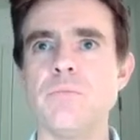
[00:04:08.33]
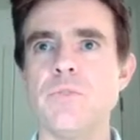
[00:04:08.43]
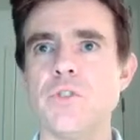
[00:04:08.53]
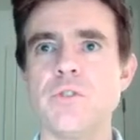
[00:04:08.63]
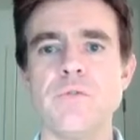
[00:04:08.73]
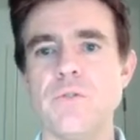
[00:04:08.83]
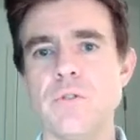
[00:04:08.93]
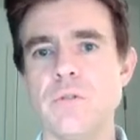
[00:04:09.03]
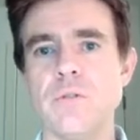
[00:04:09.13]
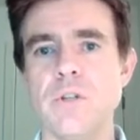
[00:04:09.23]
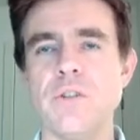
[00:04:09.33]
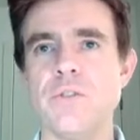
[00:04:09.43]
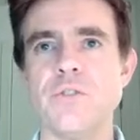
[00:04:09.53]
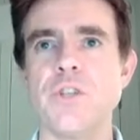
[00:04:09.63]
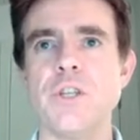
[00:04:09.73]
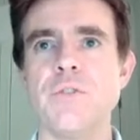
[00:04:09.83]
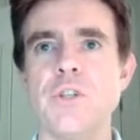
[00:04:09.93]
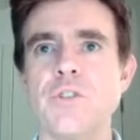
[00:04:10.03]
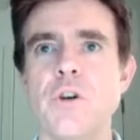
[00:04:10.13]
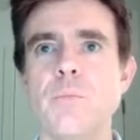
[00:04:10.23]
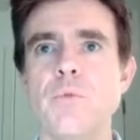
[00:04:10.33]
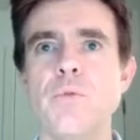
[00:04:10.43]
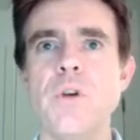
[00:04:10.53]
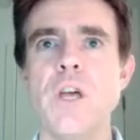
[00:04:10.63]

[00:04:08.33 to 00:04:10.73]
just for the sake of an example.